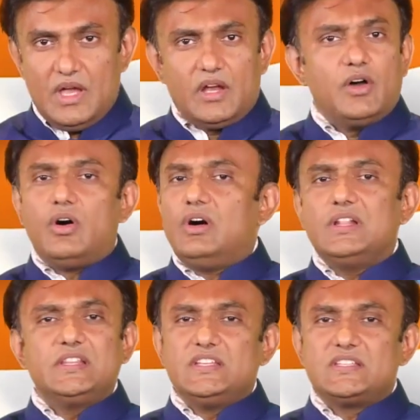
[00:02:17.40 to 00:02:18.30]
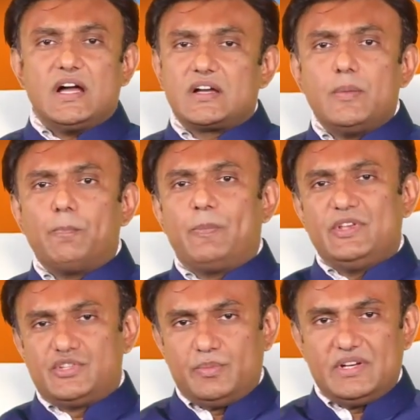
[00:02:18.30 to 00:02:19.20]
And all these
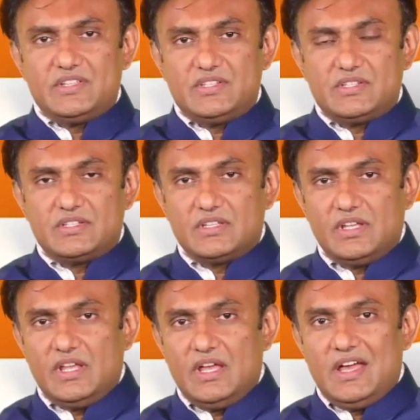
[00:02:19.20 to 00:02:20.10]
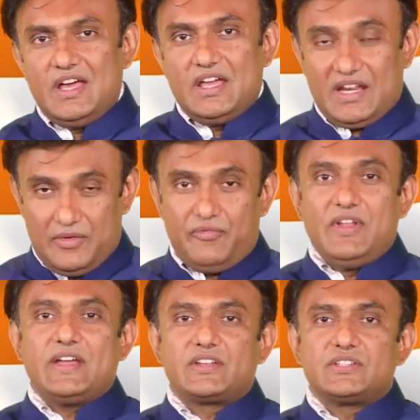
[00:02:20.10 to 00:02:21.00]
accomplishments
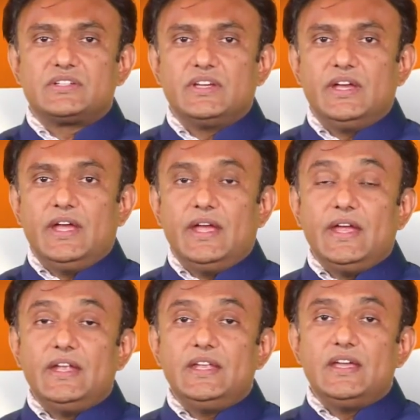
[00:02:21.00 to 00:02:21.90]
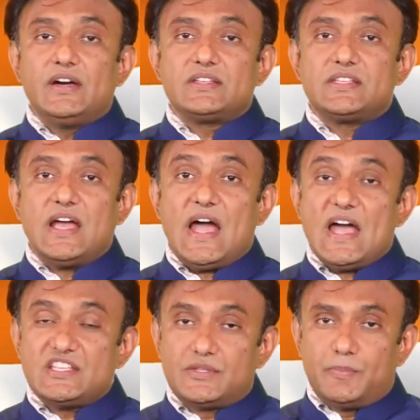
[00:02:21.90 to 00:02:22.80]
reflect India's
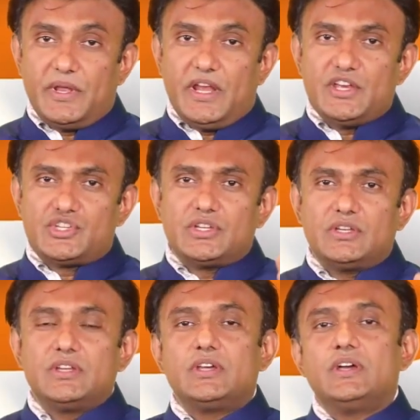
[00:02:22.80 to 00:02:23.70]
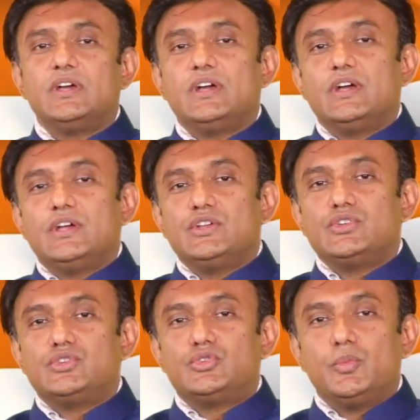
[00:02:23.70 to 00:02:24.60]
aspiration
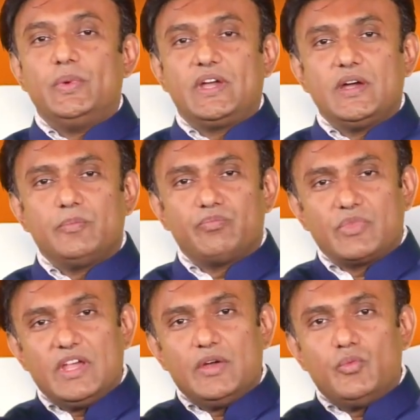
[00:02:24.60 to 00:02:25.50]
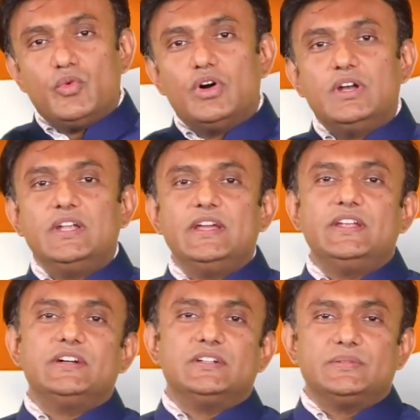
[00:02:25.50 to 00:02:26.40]
to become a world
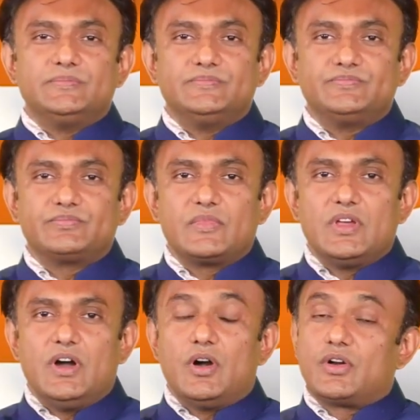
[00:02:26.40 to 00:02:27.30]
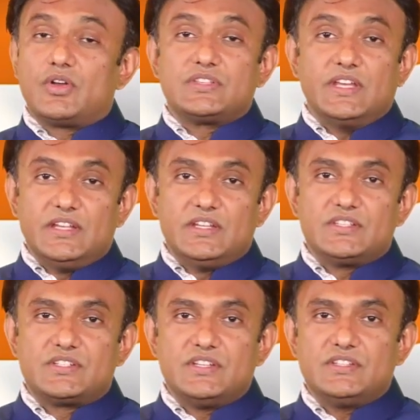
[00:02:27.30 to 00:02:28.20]
leader across
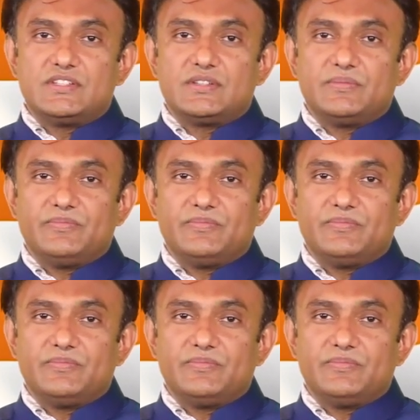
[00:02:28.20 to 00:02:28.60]
industries.